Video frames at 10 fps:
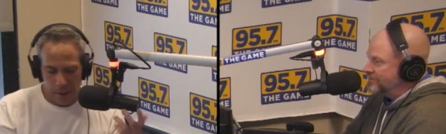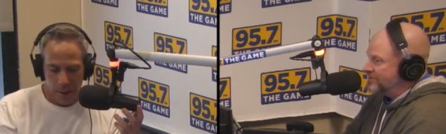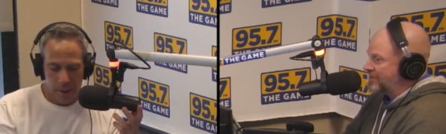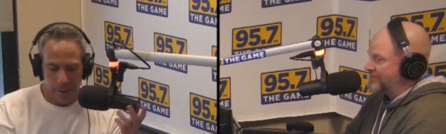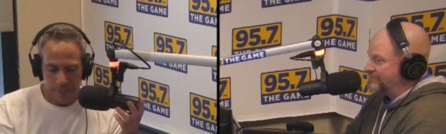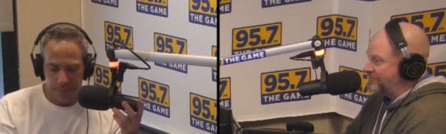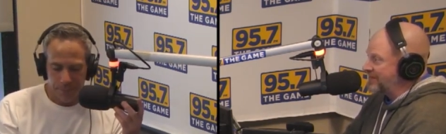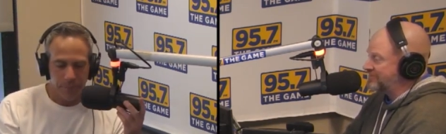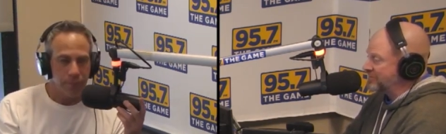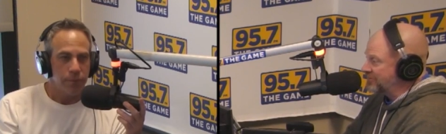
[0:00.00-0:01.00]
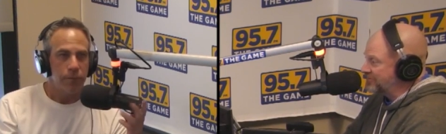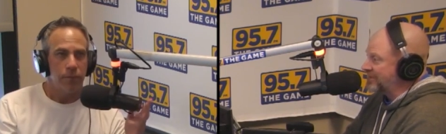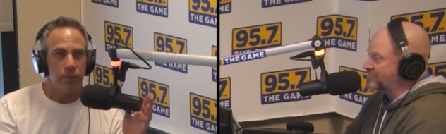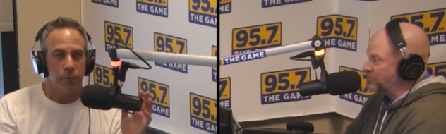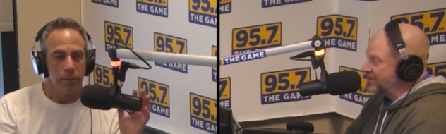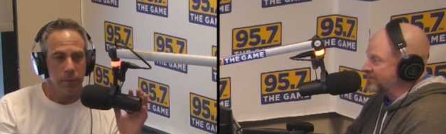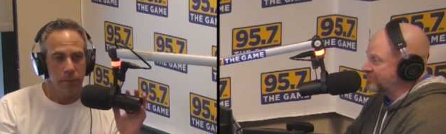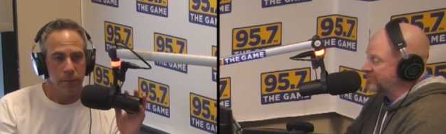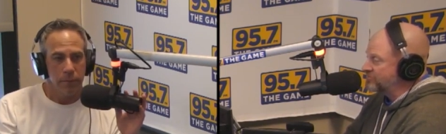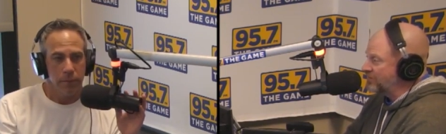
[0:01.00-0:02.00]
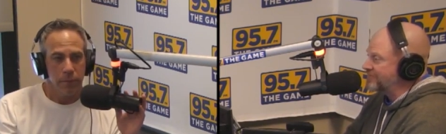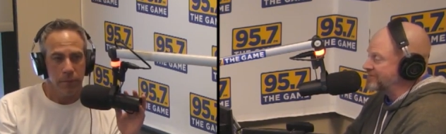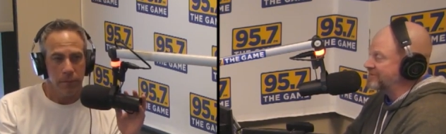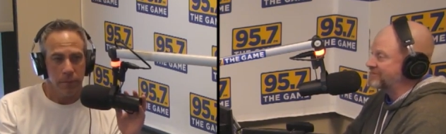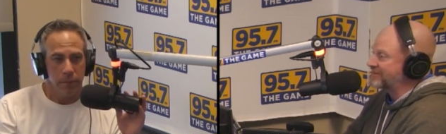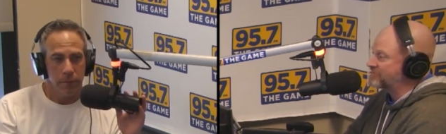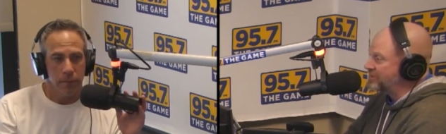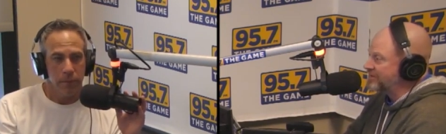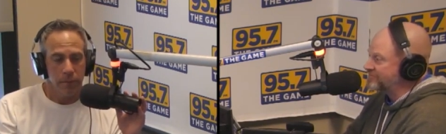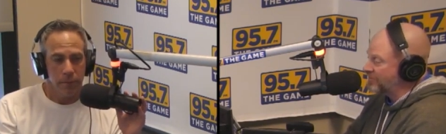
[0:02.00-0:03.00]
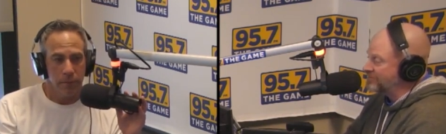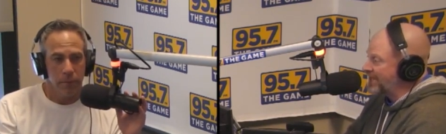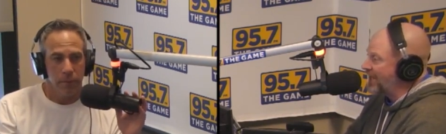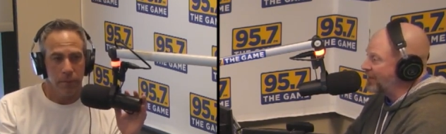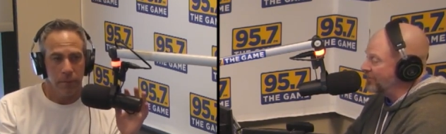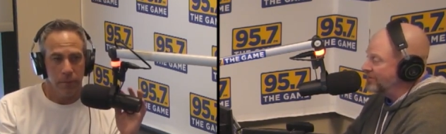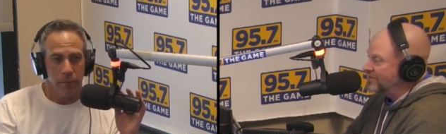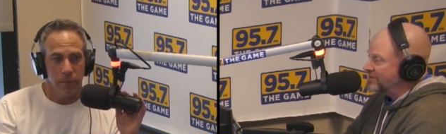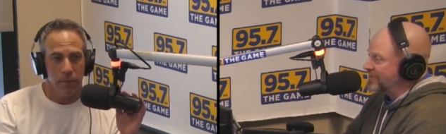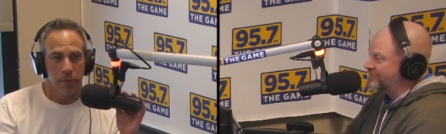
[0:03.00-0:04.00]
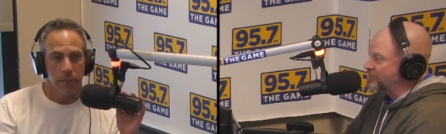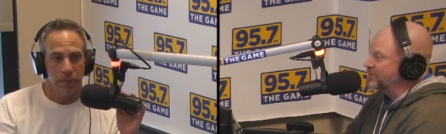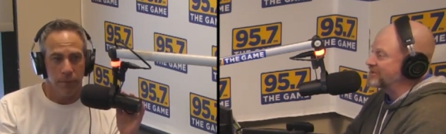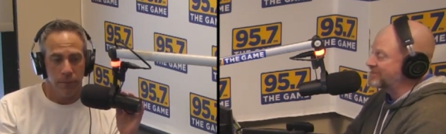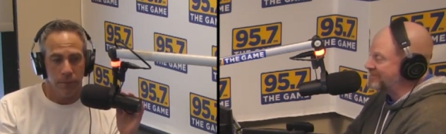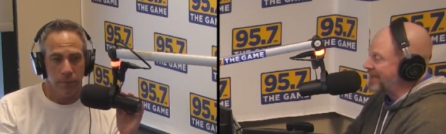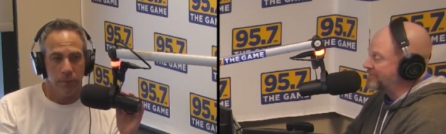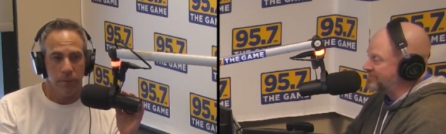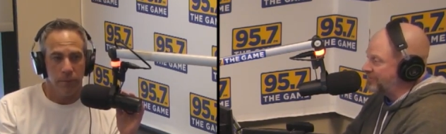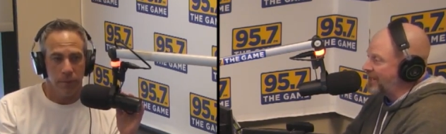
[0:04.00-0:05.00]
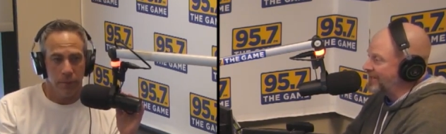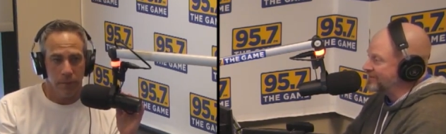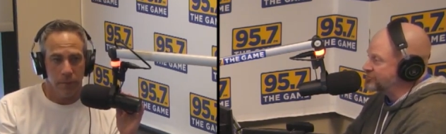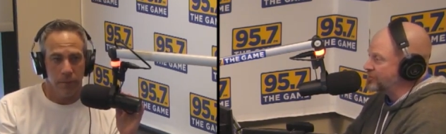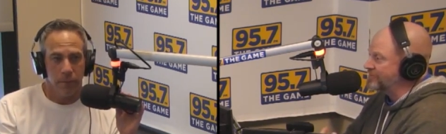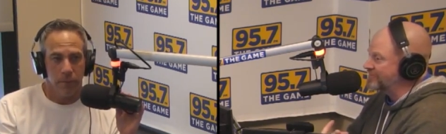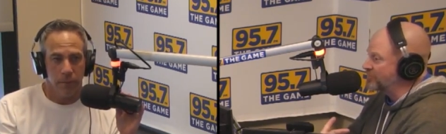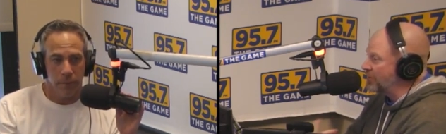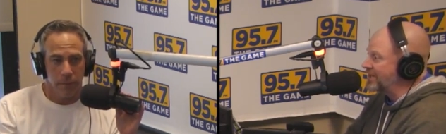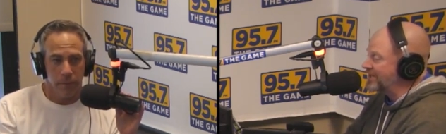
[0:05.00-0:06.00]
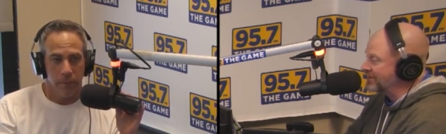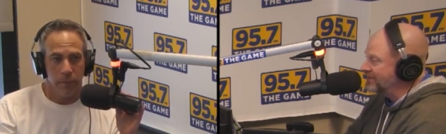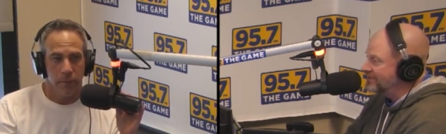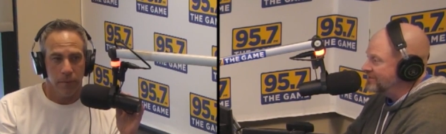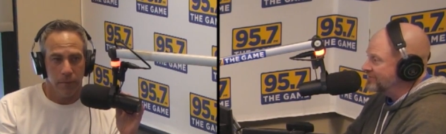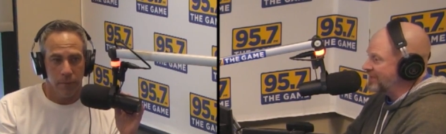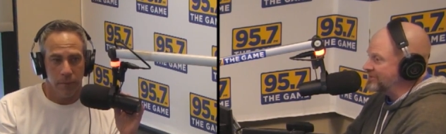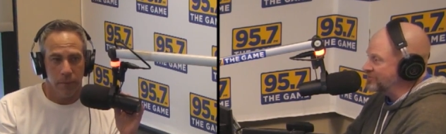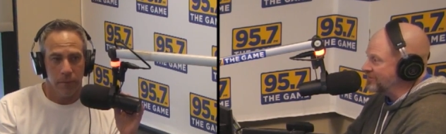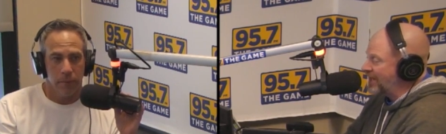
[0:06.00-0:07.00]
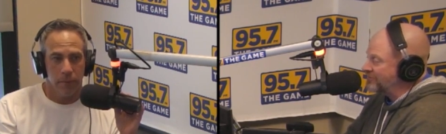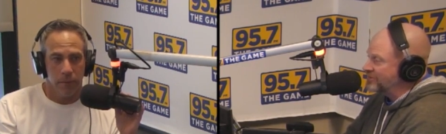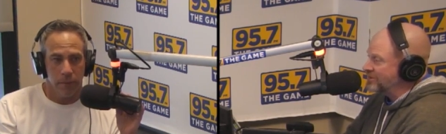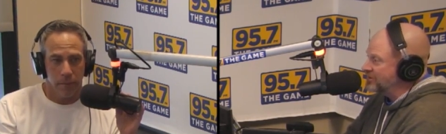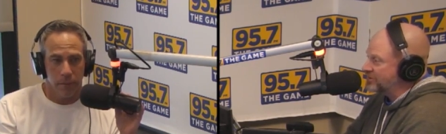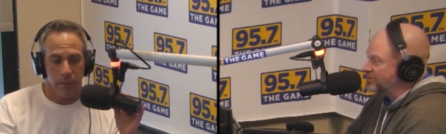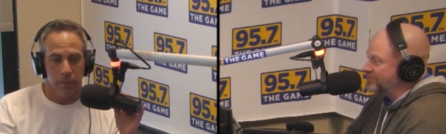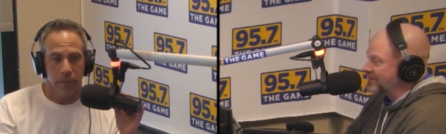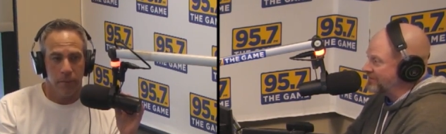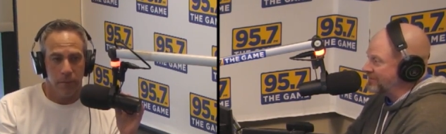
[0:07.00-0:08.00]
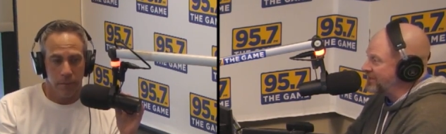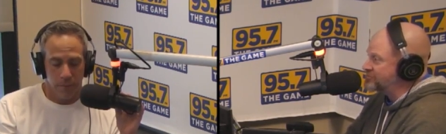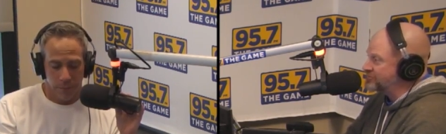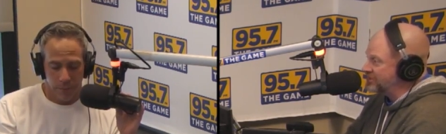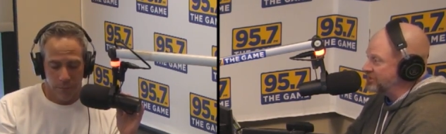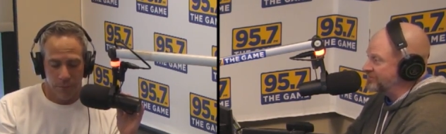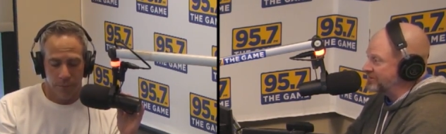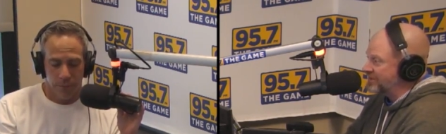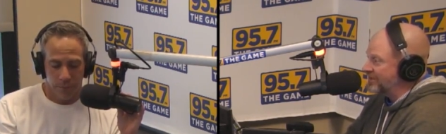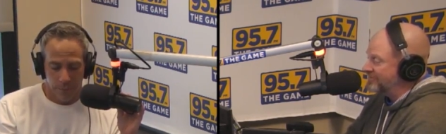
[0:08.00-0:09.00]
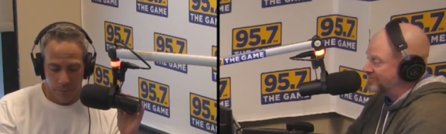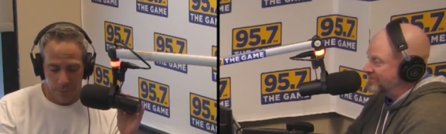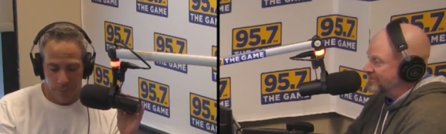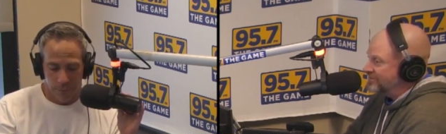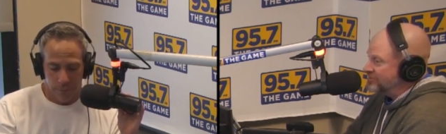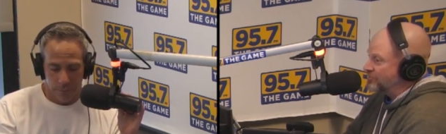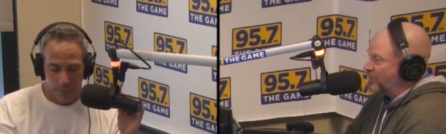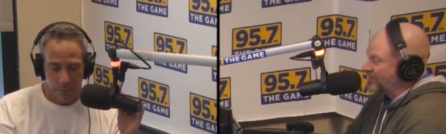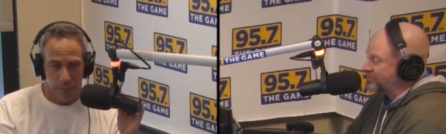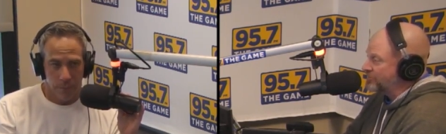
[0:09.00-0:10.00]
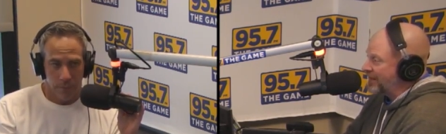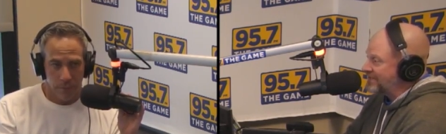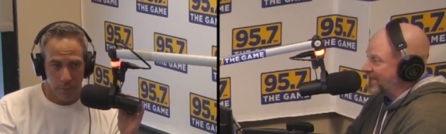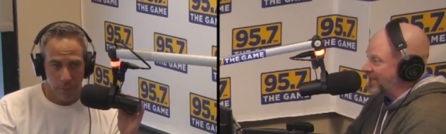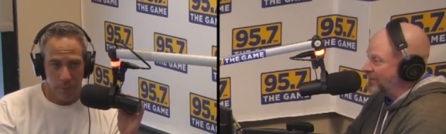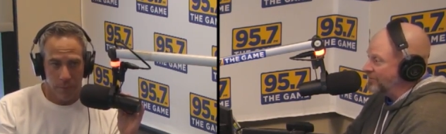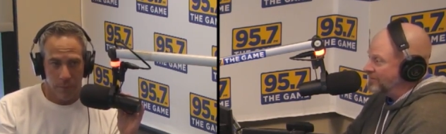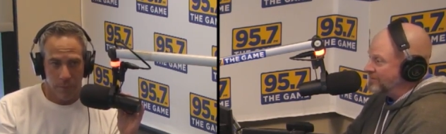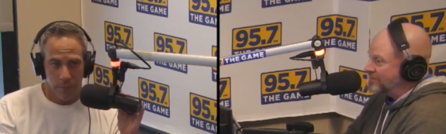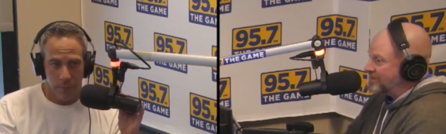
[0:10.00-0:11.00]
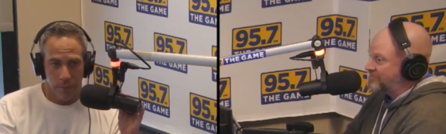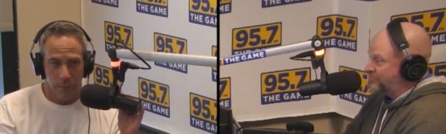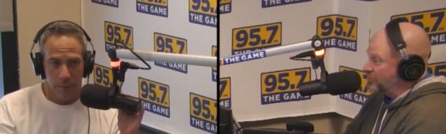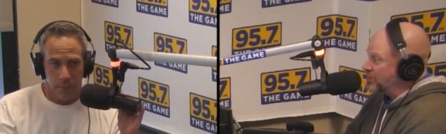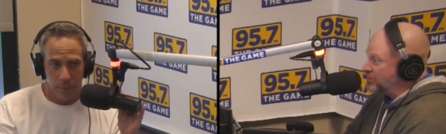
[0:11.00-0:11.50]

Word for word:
Speaker 1: you got basically 6 weeks. It's roughly 6 weeks from now. If you're in the same spot in terms of winning, then you're not really looking to make a major deal because your roster right now is pretty